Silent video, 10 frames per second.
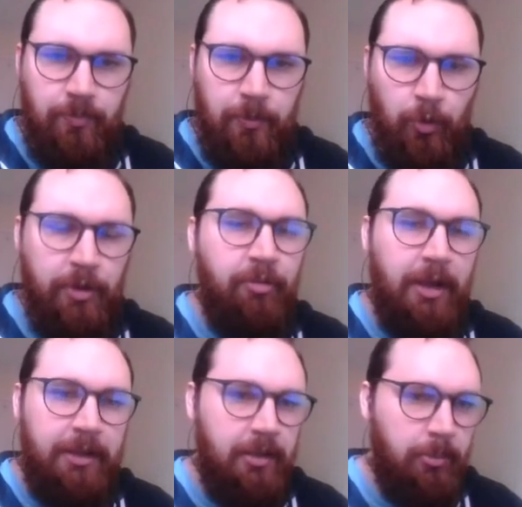or
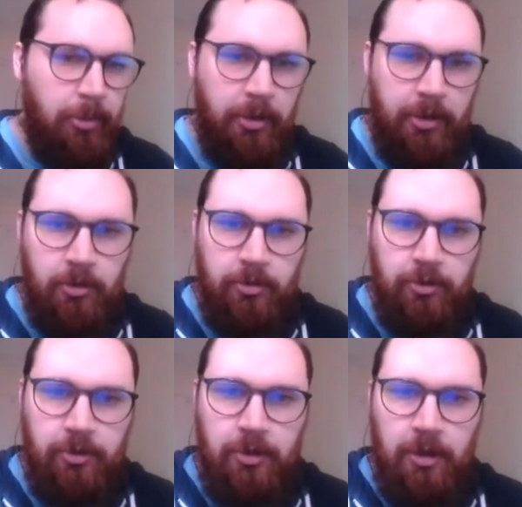irregular
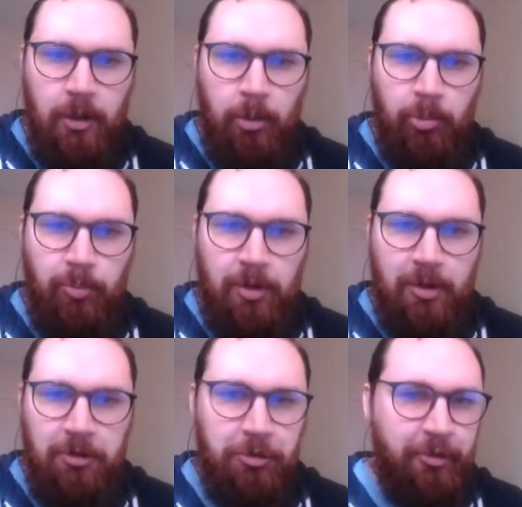polygons. But
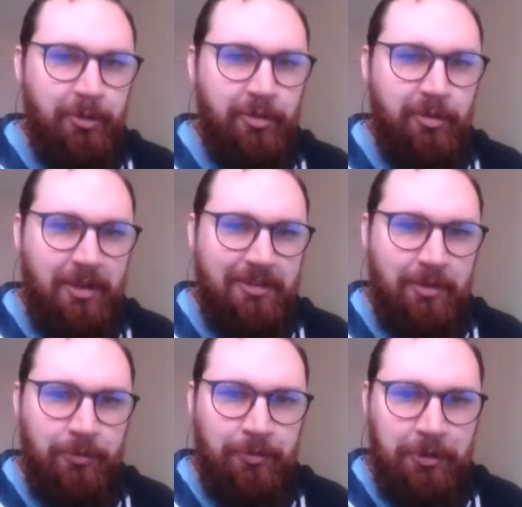I just thought this was a nice
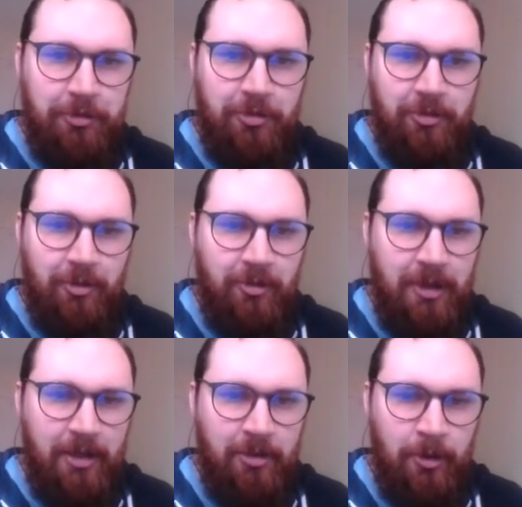little function to
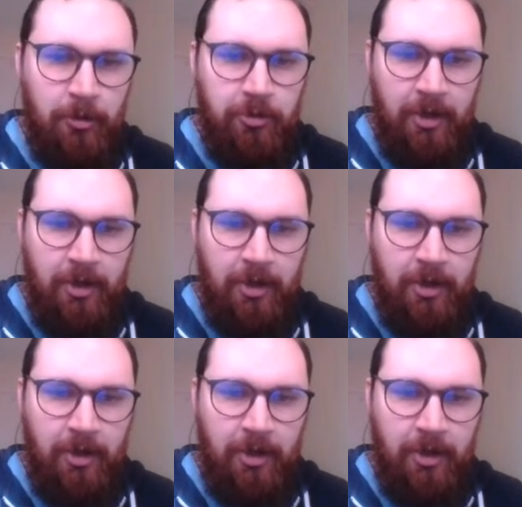create those.